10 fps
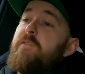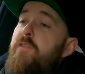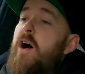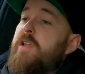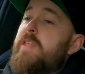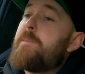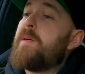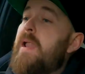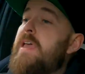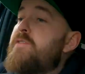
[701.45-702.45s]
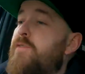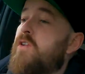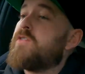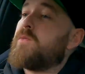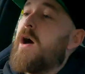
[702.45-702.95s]
fun, and they're
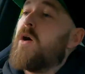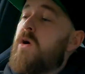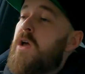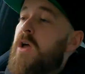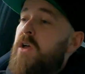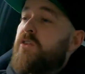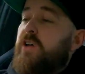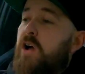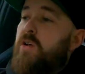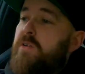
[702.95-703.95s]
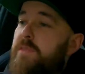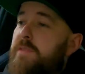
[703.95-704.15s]
playful as well. So